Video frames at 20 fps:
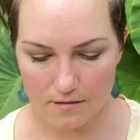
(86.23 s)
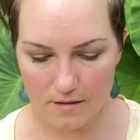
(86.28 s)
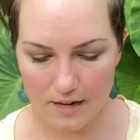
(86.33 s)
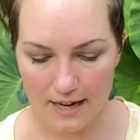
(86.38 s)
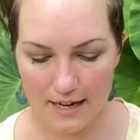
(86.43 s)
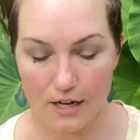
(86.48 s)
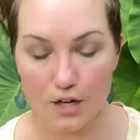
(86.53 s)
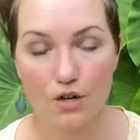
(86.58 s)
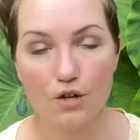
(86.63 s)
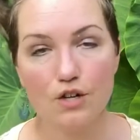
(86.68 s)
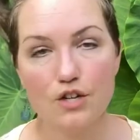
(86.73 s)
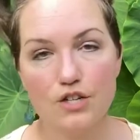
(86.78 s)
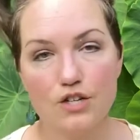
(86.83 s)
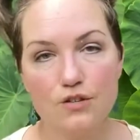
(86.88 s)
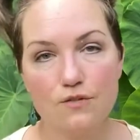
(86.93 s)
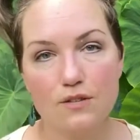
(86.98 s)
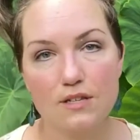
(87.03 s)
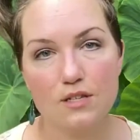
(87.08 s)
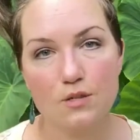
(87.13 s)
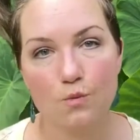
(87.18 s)
I encourage
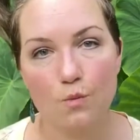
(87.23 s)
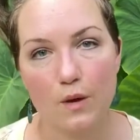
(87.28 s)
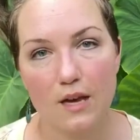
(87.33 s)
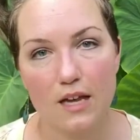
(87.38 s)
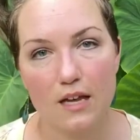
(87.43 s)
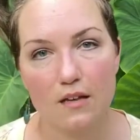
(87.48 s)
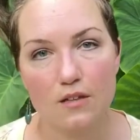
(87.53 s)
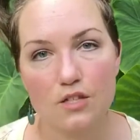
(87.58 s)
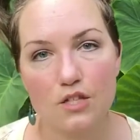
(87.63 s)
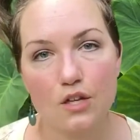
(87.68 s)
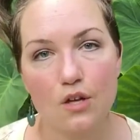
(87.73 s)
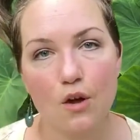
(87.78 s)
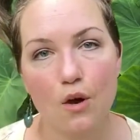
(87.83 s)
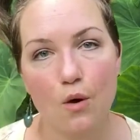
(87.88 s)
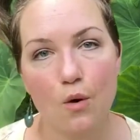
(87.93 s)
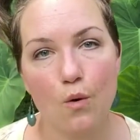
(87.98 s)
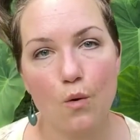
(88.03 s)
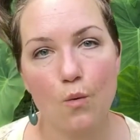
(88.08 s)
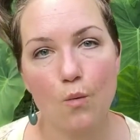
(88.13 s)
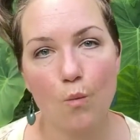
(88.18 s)
you this week to
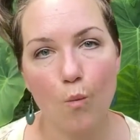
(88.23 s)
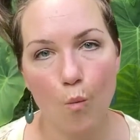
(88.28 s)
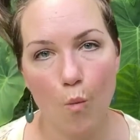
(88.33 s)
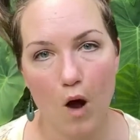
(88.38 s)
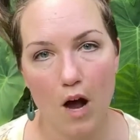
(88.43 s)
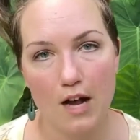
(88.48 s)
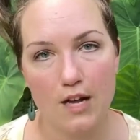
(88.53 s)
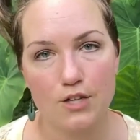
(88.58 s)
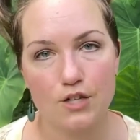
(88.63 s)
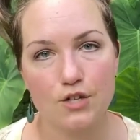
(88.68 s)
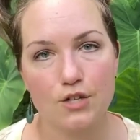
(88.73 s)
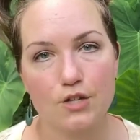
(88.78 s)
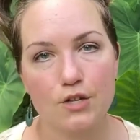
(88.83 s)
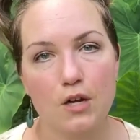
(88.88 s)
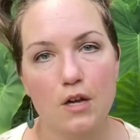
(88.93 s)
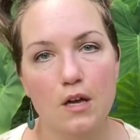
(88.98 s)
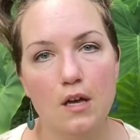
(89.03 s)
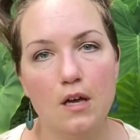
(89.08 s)
go watch